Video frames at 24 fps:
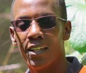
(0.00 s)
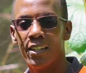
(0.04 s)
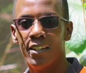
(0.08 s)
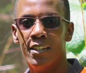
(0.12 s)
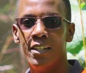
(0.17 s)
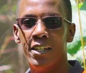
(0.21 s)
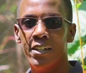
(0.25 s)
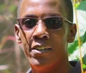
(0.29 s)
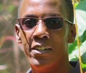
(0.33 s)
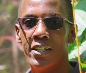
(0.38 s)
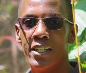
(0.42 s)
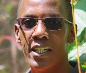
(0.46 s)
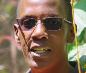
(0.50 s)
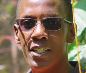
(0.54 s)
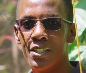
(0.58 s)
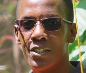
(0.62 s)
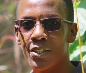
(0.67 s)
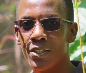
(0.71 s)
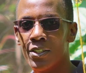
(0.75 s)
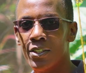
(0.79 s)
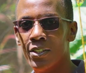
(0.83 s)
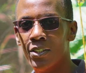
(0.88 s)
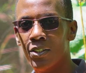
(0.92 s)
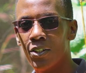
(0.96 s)
The
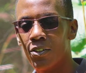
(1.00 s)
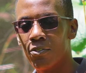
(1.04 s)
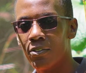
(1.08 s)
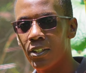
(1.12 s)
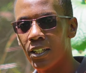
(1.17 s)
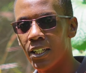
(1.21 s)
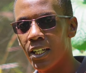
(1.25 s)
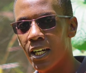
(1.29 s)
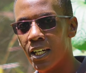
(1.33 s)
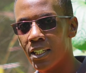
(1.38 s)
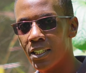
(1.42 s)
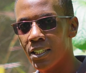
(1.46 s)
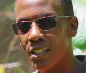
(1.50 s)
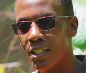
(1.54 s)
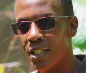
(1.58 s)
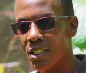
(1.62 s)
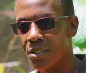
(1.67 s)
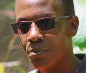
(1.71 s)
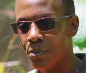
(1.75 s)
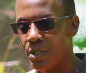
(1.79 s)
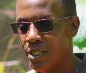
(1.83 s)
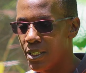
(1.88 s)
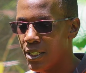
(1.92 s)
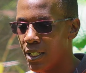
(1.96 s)
irrigation of the garden has
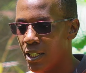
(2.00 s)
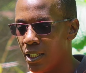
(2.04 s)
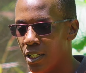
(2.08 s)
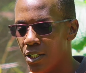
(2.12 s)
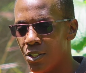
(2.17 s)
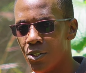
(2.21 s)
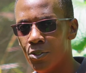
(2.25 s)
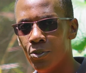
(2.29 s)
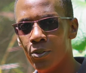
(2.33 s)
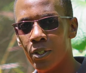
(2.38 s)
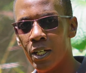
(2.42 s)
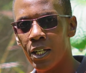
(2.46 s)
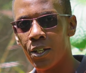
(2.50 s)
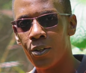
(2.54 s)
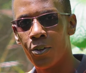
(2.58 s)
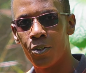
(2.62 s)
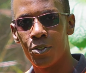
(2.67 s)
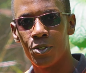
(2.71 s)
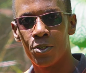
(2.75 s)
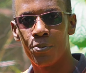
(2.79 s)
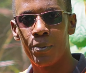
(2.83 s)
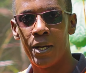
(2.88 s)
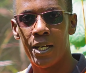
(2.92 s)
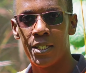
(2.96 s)
been tailored to run
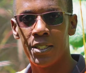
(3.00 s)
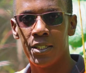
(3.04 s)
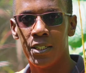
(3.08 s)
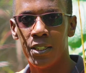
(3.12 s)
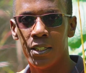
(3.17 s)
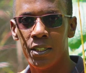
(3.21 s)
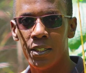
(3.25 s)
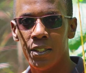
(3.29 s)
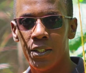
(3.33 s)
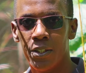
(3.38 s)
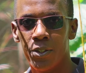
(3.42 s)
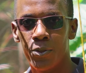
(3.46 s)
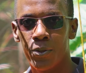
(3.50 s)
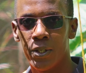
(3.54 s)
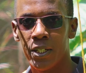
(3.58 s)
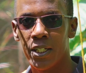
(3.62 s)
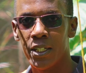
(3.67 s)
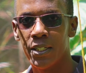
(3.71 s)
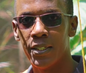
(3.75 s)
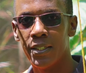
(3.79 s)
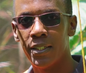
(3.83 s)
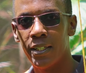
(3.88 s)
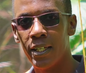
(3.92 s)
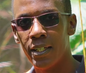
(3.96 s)
automatically through a
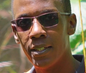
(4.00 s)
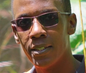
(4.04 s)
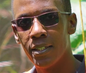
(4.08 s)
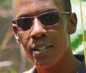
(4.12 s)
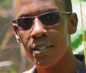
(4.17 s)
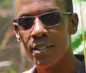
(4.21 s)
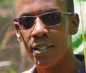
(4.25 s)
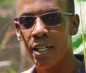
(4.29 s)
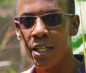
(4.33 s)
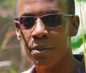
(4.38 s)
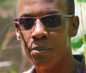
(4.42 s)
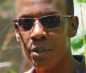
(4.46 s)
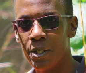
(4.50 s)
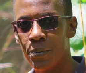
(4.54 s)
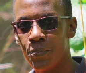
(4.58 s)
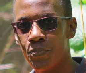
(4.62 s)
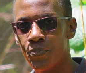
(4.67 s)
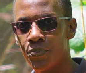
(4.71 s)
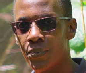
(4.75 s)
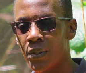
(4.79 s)
dedicated timer.